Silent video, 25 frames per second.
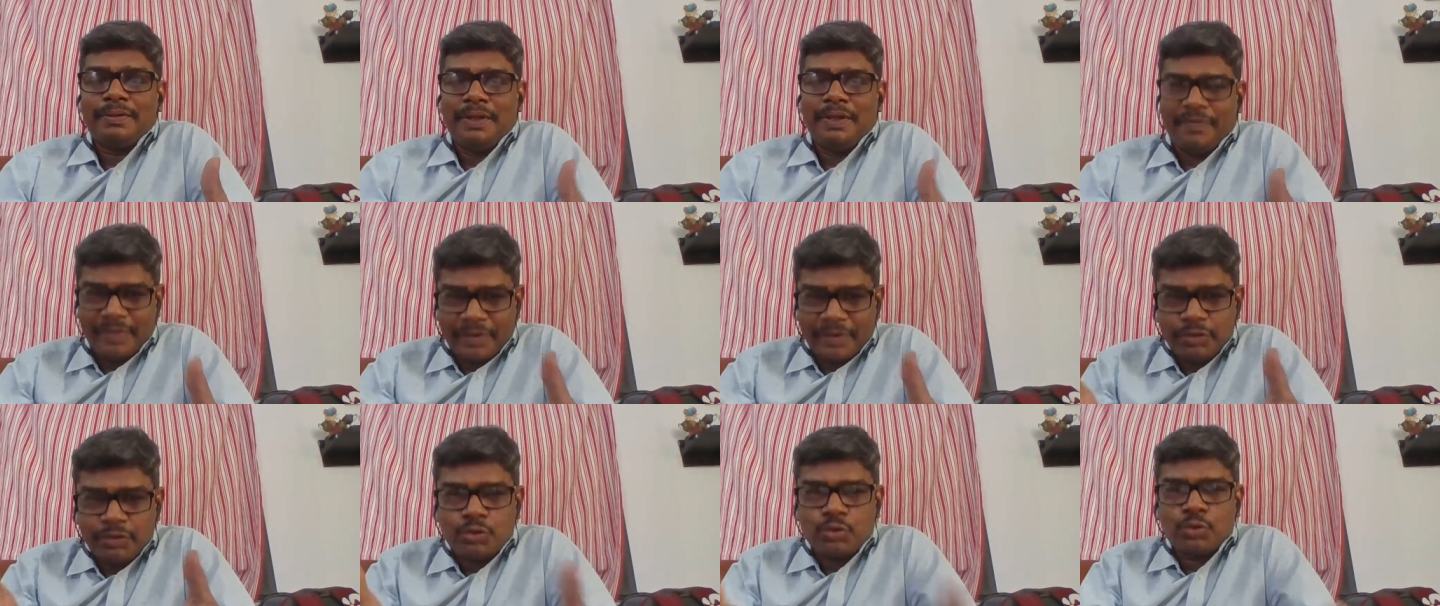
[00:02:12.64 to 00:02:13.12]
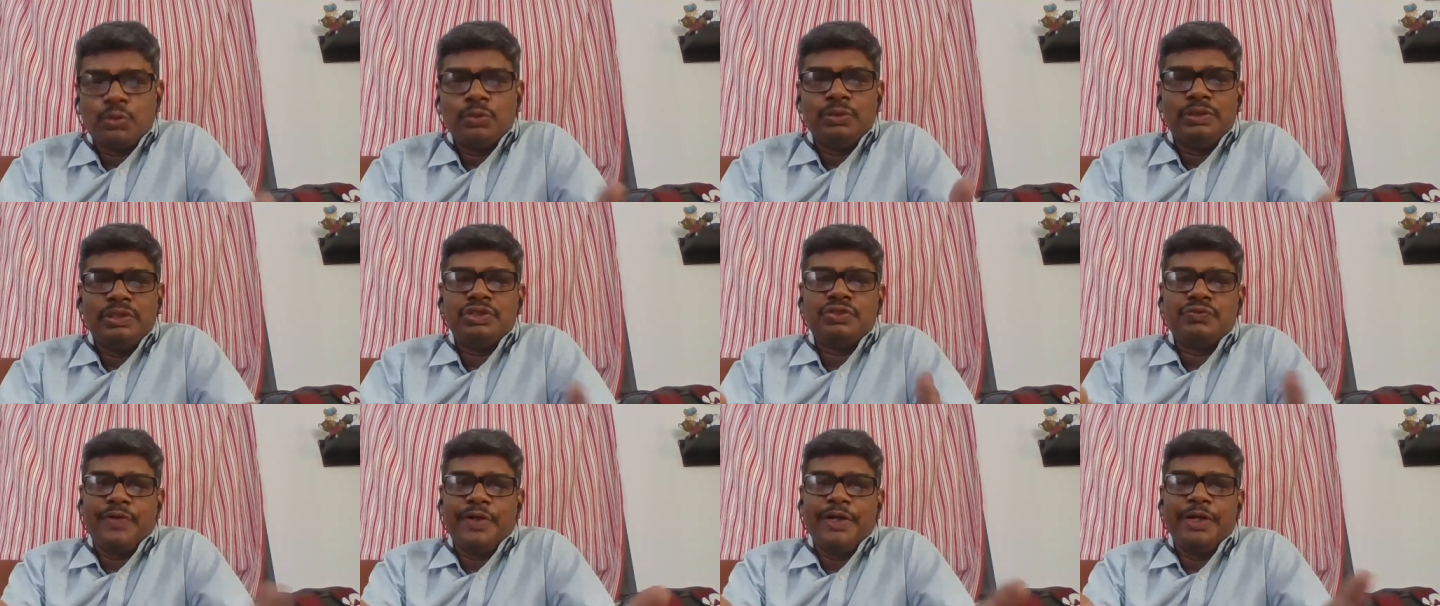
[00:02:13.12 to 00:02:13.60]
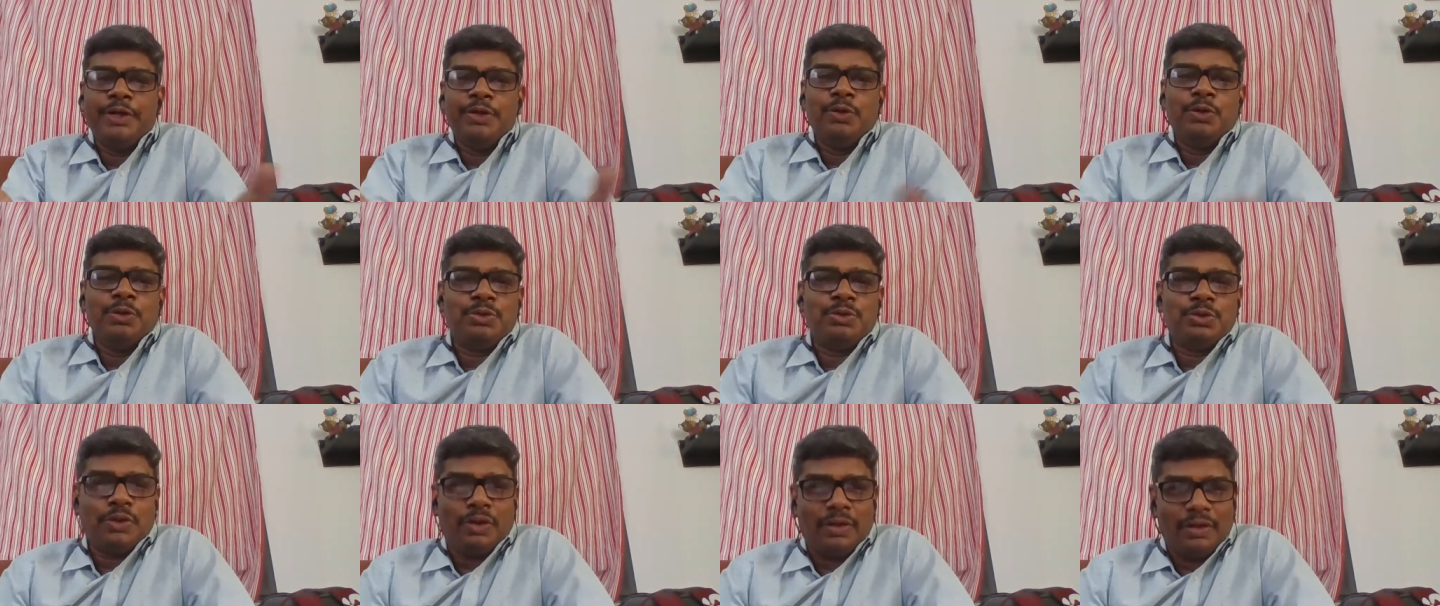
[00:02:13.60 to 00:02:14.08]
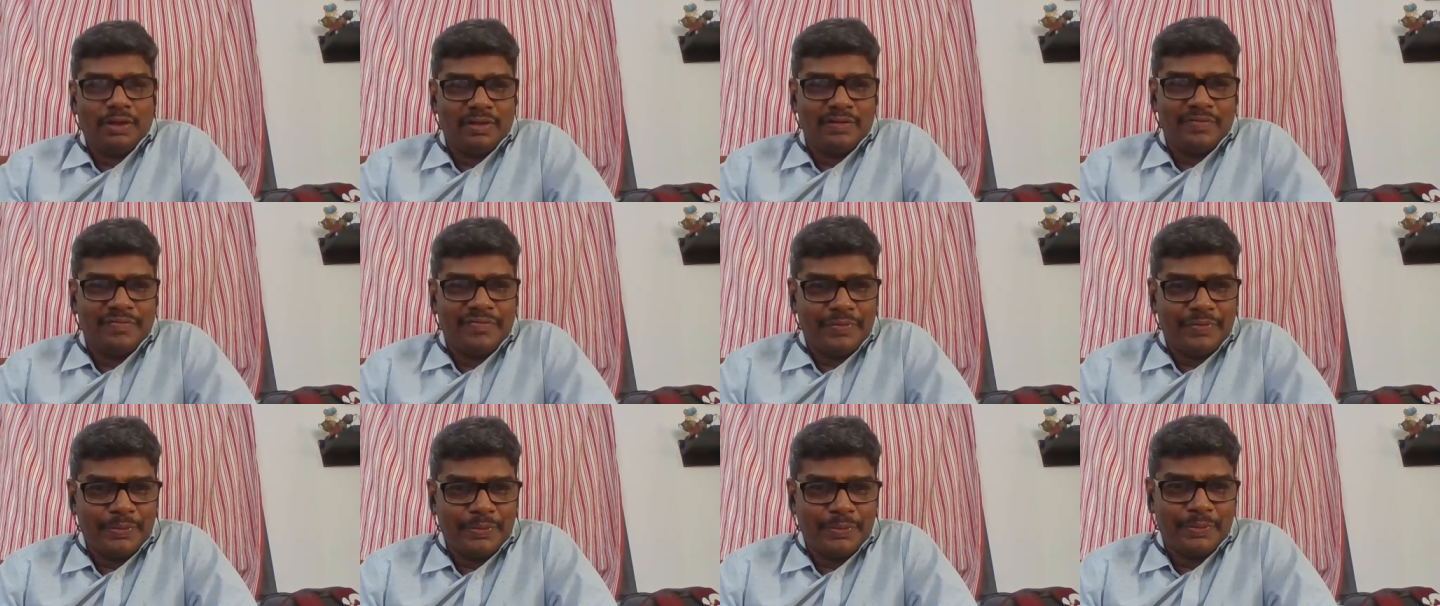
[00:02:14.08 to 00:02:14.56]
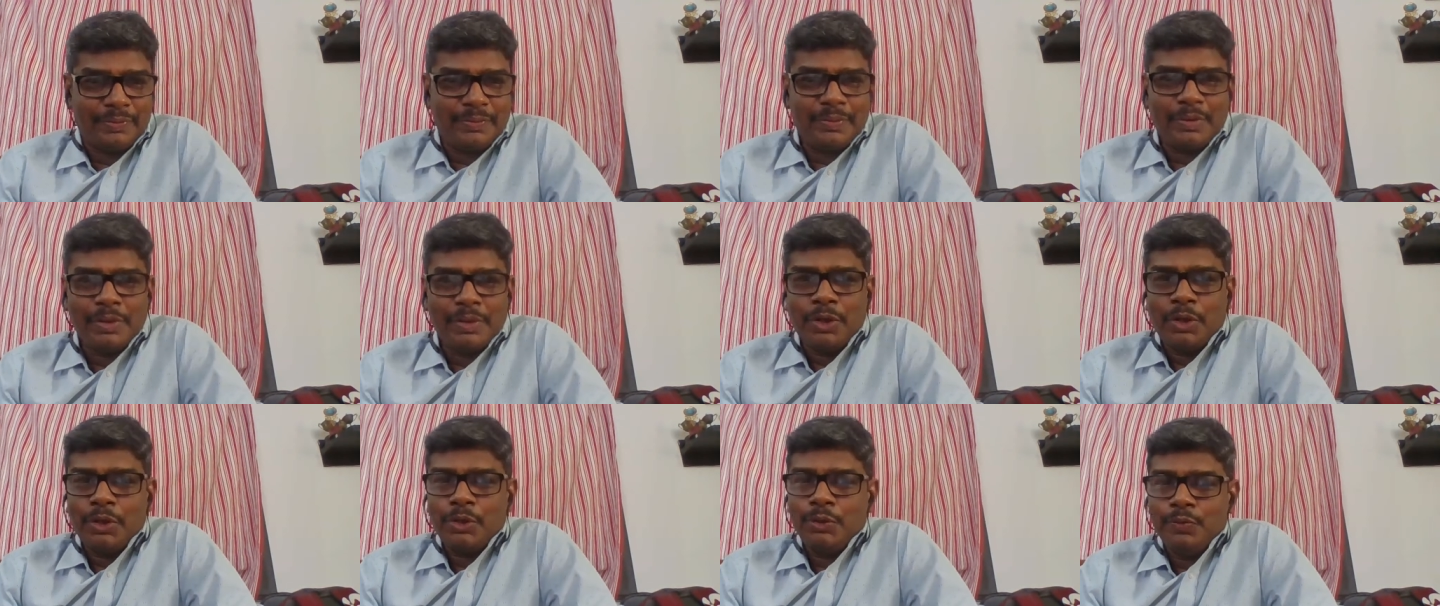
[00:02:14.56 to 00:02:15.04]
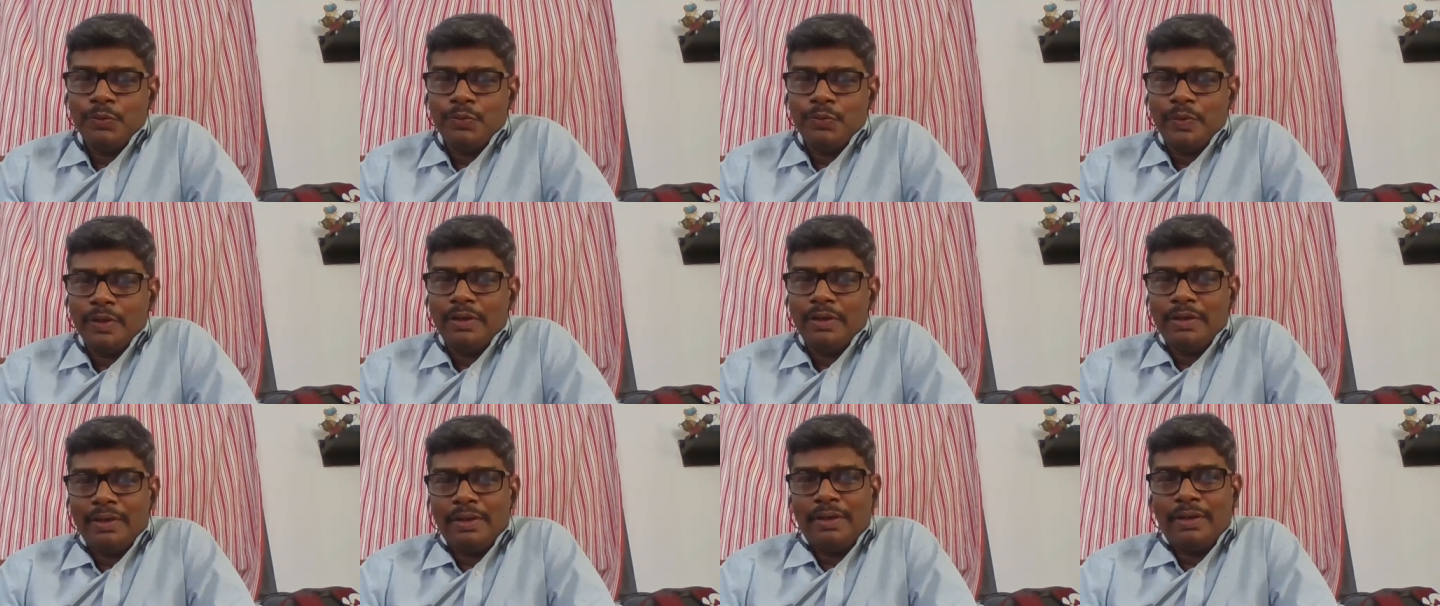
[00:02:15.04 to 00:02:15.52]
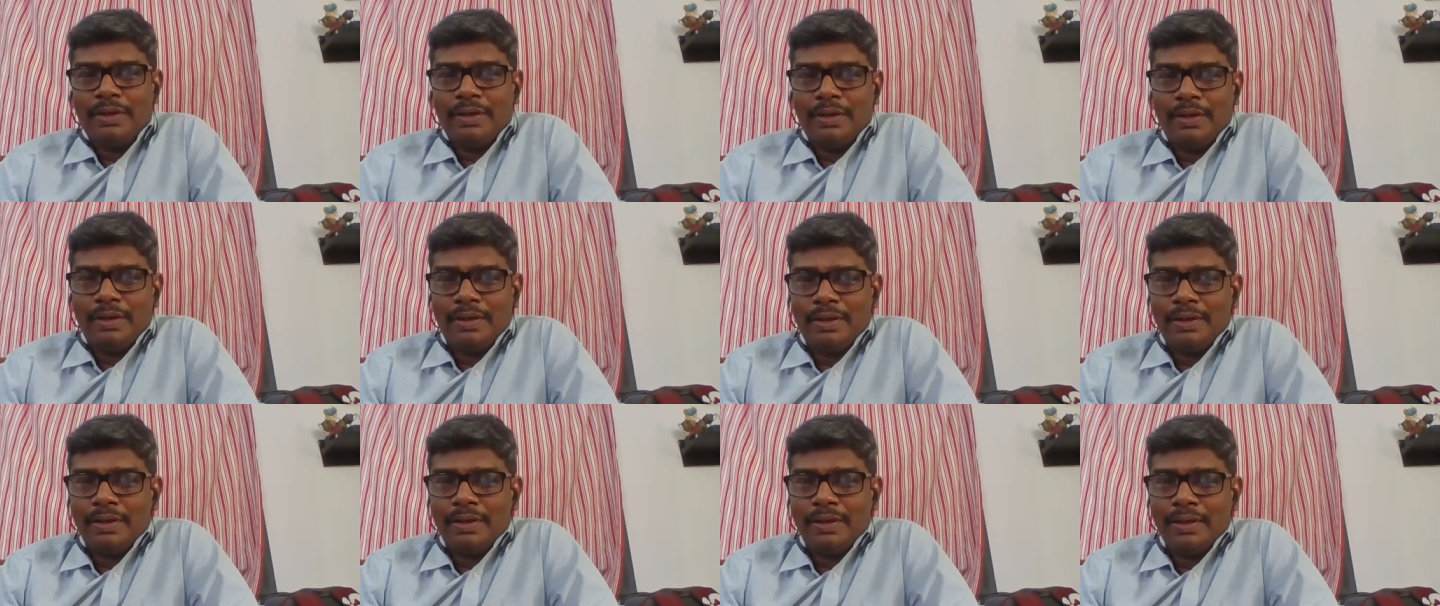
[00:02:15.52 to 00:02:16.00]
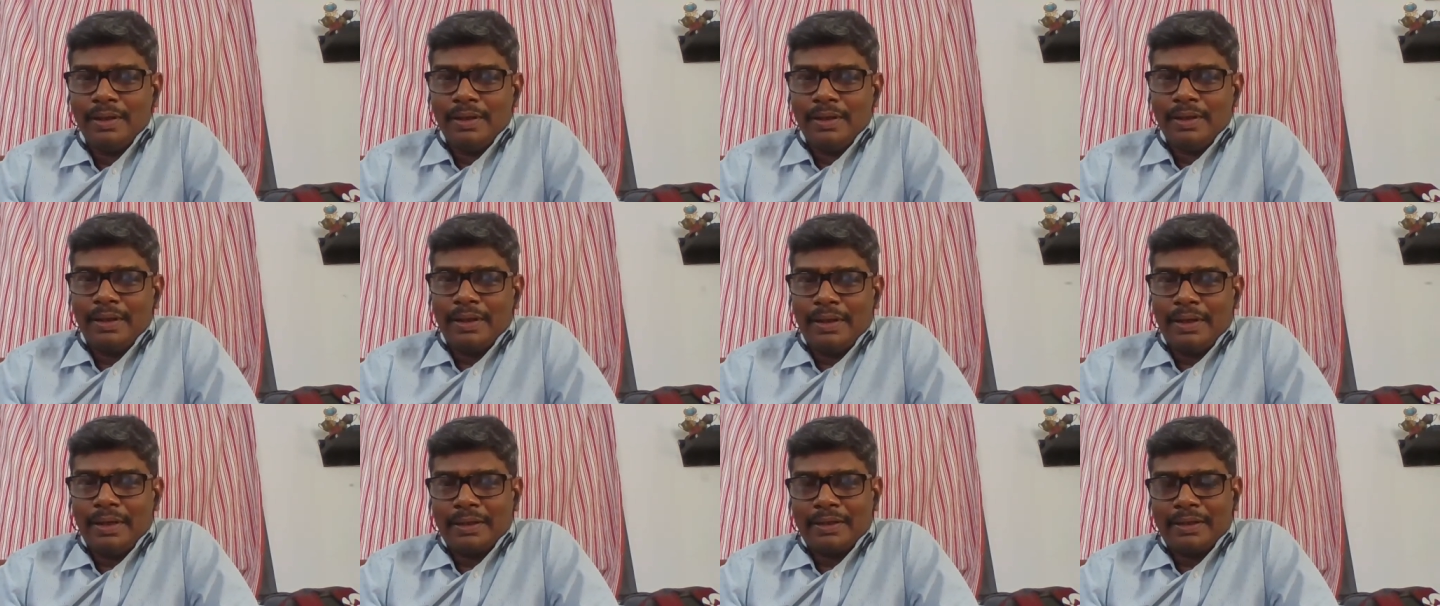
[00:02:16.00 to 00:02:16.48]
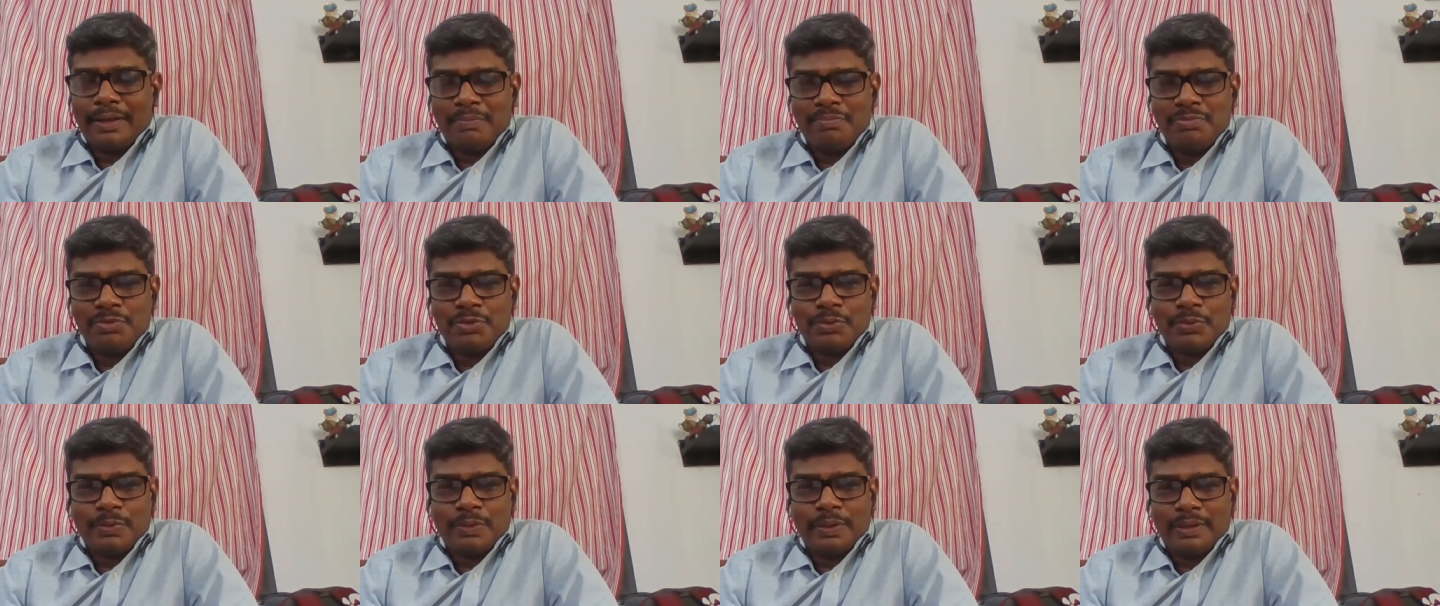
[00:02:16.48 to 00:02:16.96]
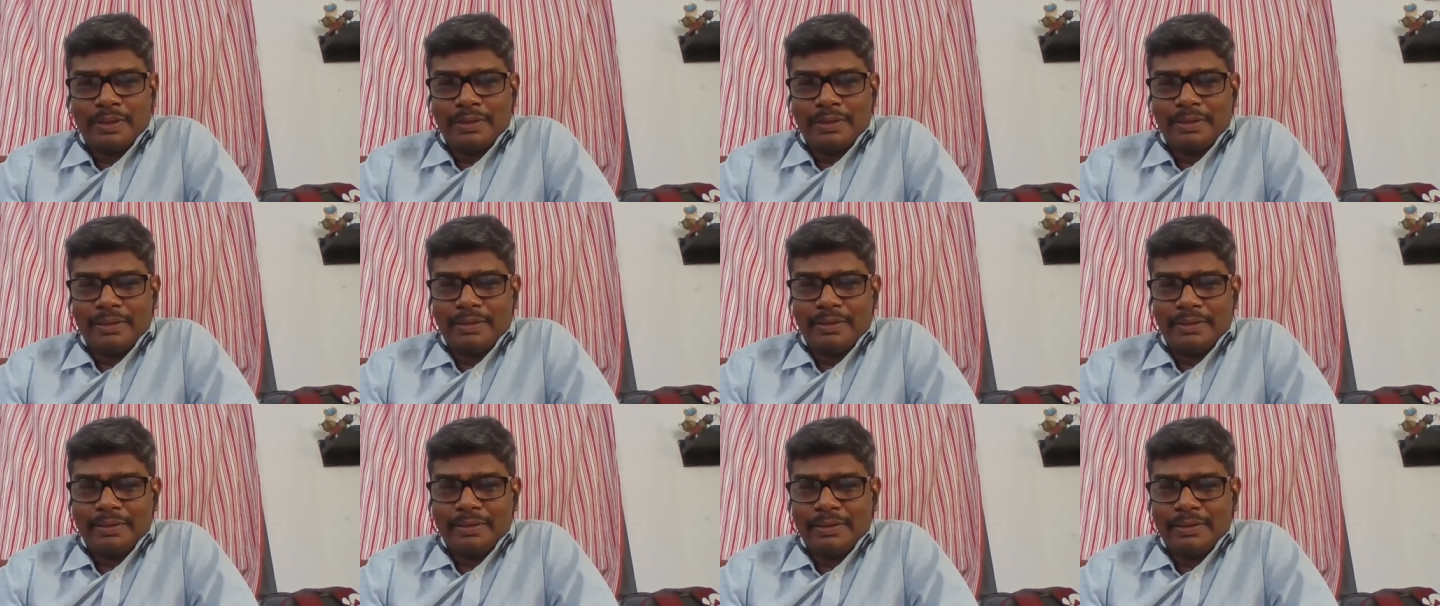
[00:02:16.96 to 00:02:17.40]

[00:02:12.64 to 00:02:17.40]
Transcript: even through this video to all of you, you will uh, come to a,